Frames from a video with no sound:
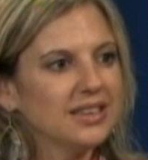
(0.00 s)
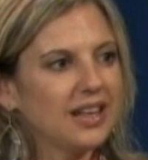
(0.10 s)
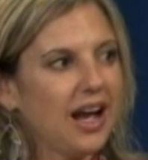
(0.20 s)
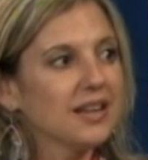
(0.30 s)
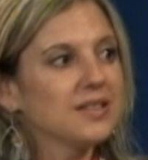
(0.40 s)

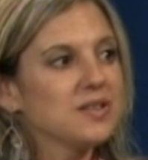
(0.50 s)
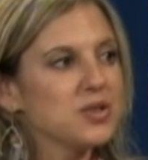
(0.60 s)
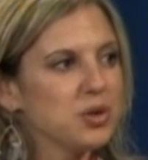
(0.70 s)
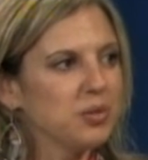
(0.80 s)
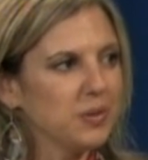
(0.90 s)
as a
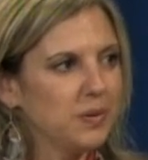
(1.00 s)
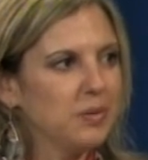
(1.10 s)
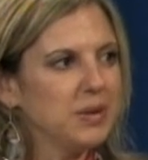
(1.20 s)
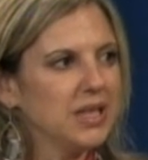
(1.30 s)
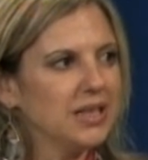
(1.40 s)
sober
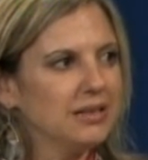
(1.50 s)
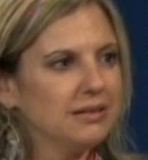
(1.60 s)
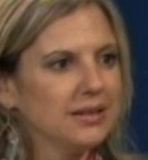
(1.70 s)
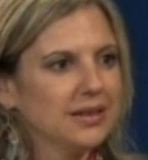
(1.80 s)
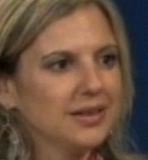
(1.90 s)
woman
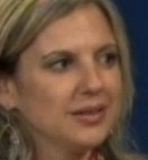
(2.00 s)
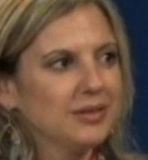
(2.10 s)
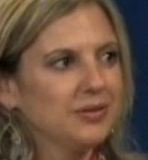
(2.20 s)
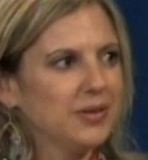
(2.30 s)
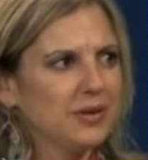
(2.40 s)

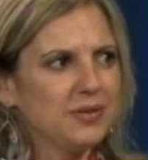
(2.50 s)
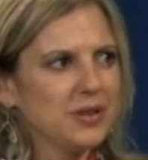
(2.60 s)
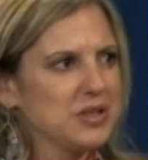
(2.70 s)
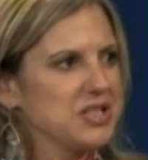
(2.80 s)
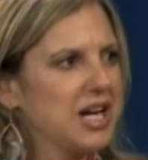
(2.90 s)
for the
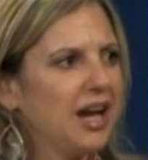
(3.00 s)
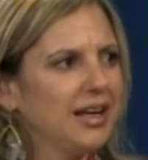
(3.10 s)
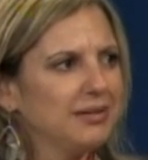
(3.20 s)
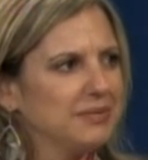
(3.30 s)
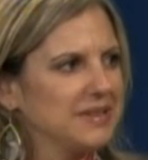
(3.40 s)
first
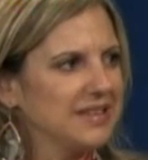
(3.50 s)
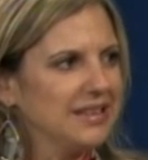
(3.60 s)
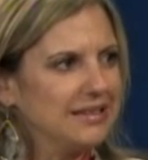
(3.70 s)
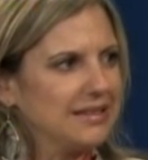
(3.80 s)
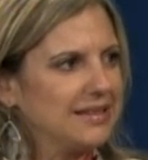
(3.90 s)
time
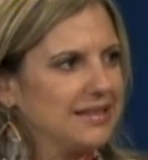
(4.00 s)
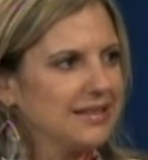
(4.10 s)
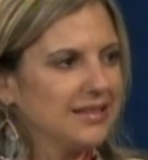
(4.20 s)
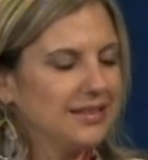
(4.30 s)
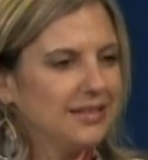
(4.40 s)
since
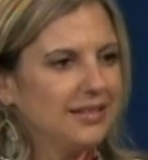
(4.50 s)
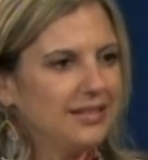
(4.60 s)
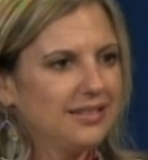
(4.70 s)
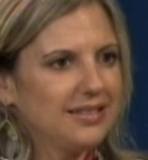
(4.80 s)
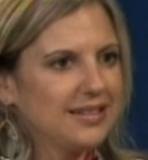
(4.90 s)

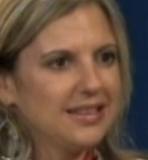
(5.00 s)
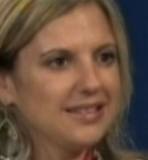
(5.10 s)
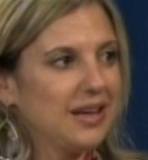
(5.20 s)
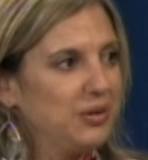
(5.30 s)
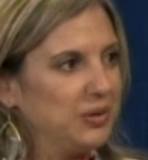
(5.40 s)

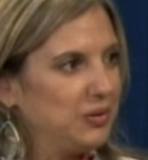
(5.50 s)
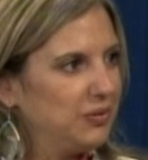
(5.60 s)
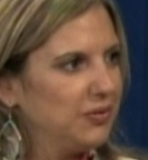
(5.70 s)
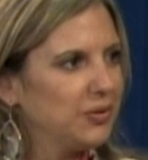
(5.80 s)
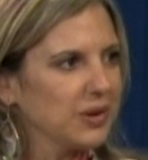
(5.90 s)
I was
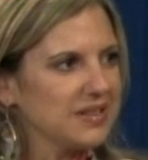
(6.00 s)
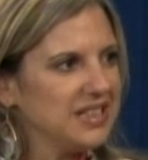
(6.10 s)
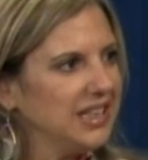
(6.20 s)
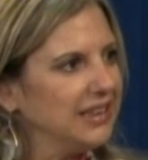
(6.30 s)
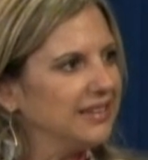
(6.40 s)

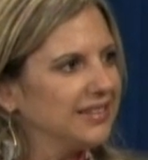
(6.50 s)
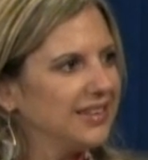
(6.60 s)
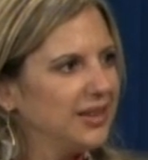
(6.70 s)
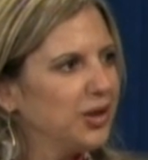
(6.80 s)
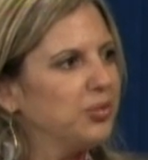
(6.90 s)
14,
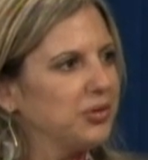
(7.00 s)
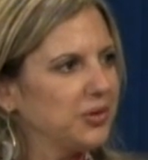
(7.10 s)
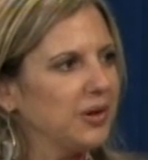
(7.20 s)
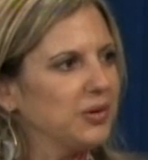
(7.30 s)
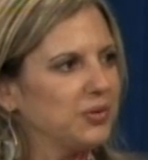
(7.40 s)

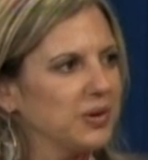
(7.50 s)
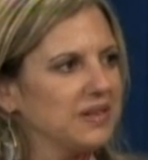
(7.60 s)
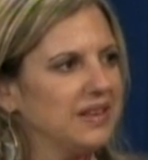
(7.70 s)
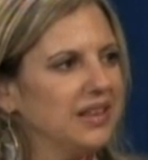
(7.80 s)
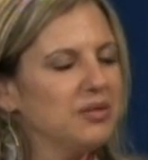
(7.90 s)
before I was
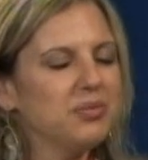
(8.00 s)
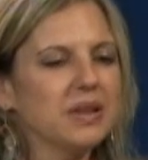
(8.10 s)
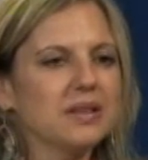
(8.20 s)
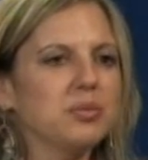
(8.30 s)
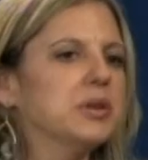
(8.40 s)
14 and
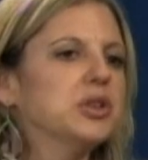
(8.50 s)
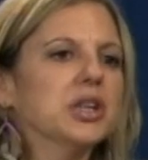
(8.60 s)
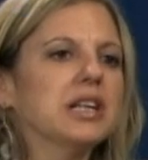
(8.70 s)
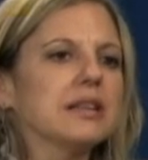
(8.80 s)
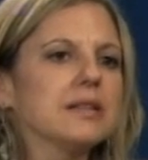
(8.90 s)
picked up a
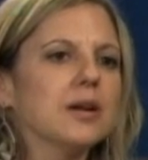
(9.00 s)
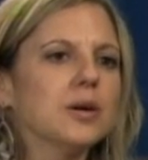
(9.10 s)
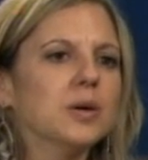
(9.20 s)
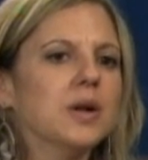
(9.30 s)
drink. So